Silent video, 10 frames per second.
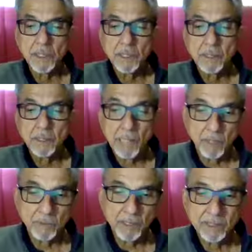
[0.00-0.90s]

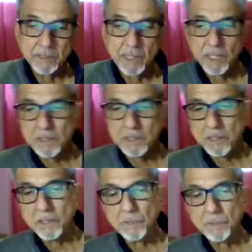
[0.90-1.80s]
nowadays
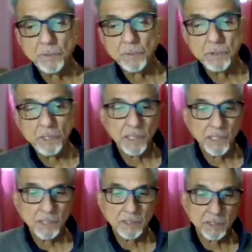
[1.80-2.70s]
actions, and future
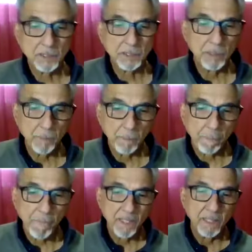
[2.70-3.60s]
actions?
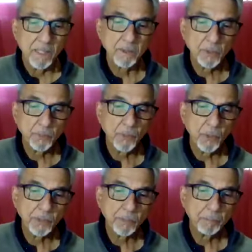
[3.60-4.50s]

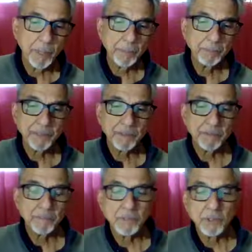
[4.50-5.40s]
Therefore, the
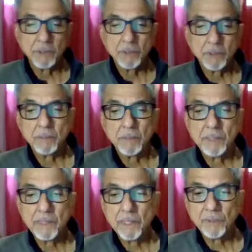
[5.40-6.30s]
papas
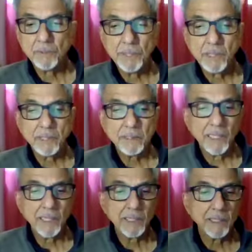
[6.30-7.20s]
are never really
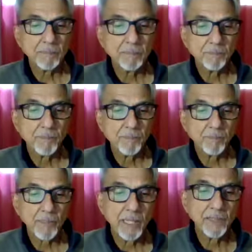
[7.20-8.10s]
taking
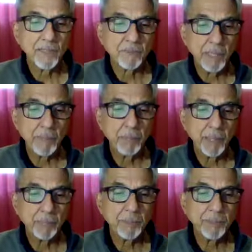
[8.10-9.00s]
as my
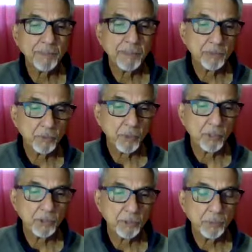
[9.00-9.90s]
papas as
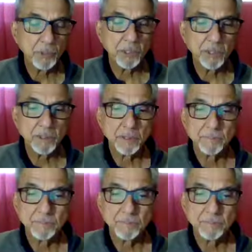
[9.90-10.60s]
well the punyas.